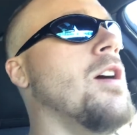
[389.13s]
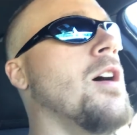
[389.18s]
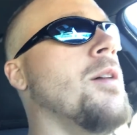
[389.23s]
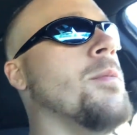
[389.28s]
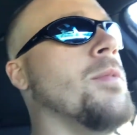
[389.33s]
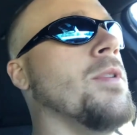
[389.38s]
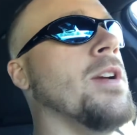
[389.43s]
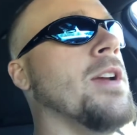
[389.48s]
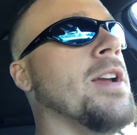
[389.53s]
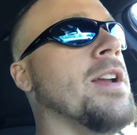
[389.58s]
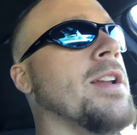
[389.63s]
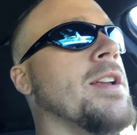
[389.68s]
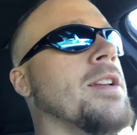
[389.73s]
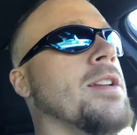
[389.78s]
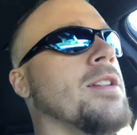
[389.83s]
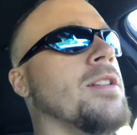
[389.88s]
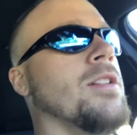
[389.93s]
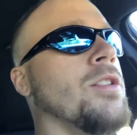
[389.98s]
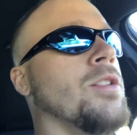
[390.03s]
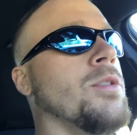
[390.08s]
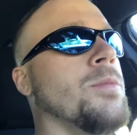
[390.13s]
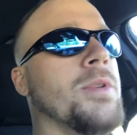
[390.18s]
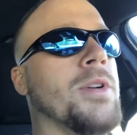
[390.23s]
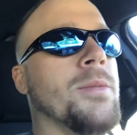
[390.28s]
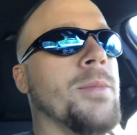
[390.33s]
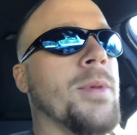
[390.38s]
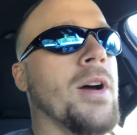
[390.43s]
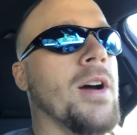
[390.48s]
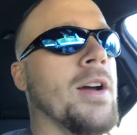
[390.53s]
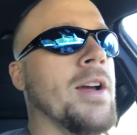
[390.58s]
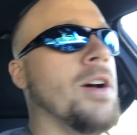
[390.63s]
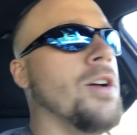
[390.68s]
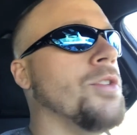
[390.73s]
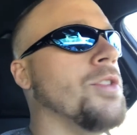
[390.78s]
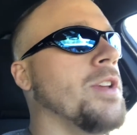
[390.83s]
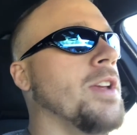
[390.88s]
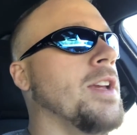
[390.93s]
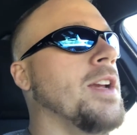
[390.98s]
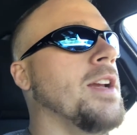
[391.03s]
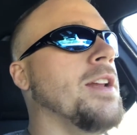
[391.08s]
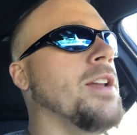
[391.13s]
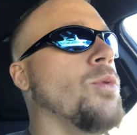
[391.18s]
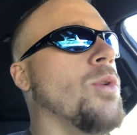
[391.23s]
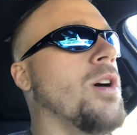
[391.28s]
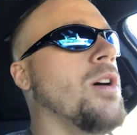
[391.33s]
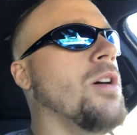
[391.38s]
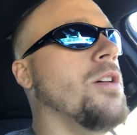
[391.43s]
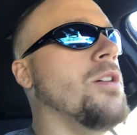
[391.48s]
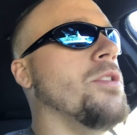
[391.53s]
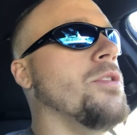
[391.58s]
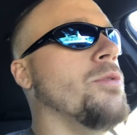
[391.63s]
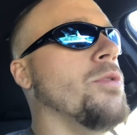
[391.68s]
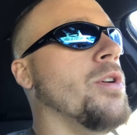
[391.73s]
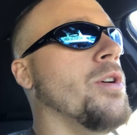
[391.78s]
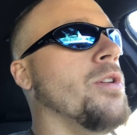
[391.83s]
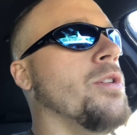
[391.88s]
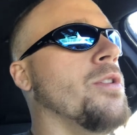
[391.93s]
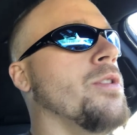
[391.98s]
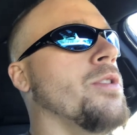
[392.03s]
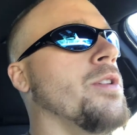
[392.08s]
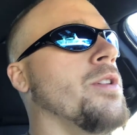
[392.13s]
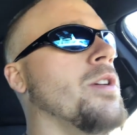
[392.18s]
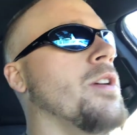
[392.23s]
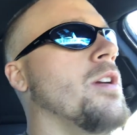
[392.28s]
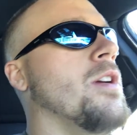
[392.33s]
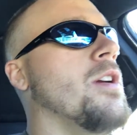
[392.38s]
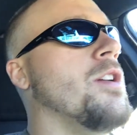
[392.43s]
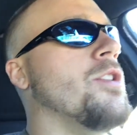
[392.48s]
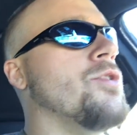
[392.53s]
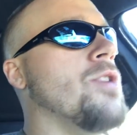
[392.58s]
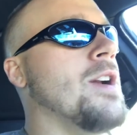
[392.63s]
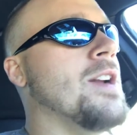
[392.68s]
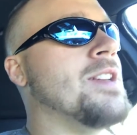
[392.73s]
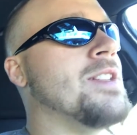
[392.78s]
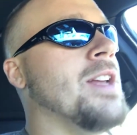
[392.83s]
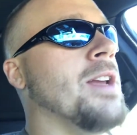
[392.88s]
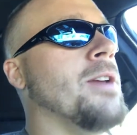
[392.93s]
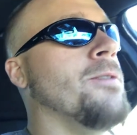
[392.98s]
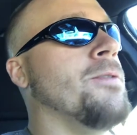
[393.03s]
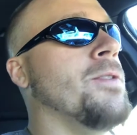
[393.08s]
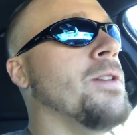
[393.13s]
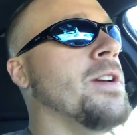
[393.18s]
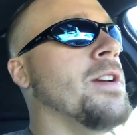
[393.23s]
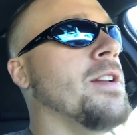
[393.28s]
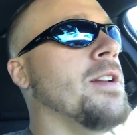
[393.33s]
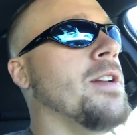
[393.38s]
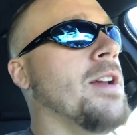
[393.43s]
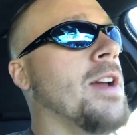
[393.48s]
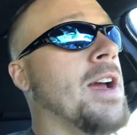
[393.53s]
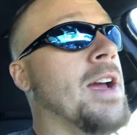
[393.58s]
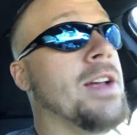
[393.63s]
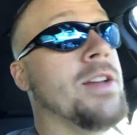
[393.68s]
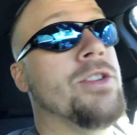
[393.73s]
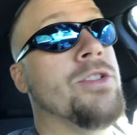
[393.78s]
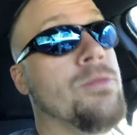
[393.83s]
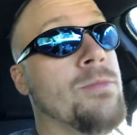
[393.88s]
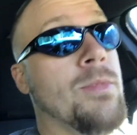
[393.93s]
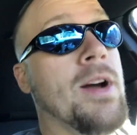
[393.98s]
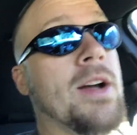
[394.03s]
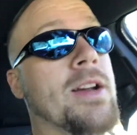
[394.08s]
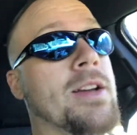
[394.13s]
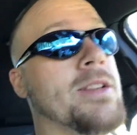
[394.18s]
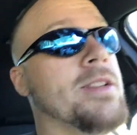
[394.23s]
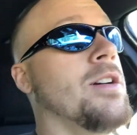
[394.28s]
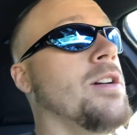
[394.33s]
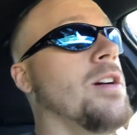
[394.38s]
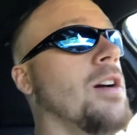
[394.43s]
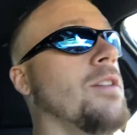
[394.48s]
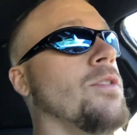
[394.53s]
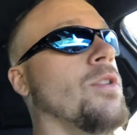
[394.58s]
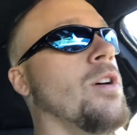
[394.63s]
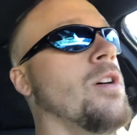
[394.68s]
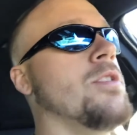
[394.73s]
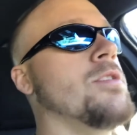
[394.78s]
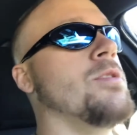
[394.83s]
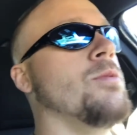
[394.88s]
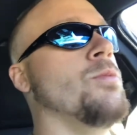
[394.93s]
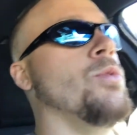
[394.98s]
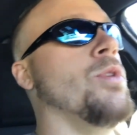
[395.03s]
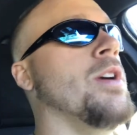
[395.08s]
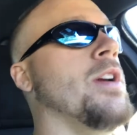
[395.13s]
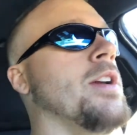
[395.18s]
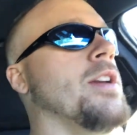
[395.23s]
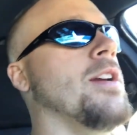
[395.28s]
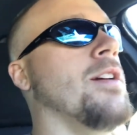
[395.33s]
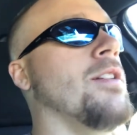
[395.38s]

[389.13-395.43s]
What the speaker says: I'm going to get into a little bit about healthy eating while on the road, trying to stay fit. As you might can tell, I've lost some weight.